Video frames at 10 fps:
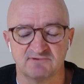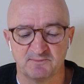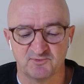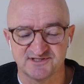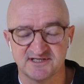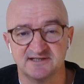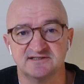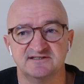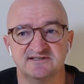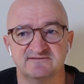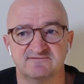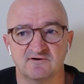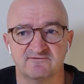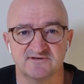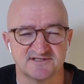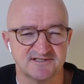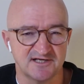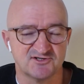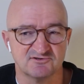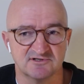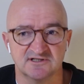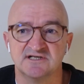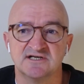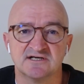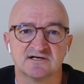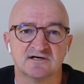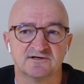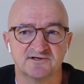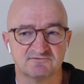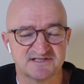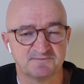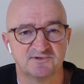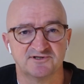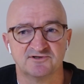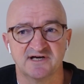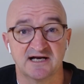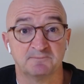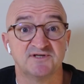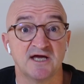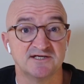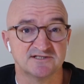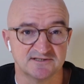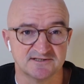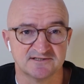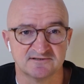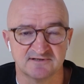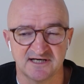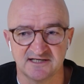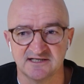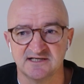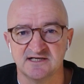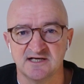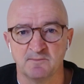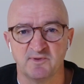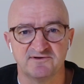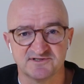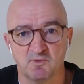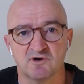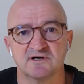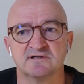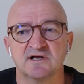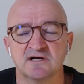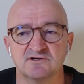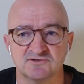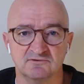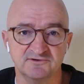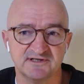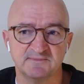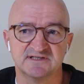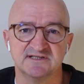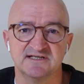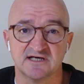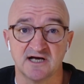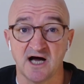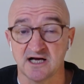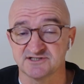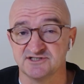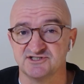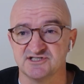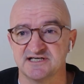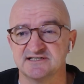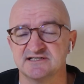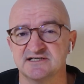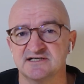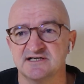representative of the central cardiorespiratory adaptations, right? But there's more, because ultimately that oxygen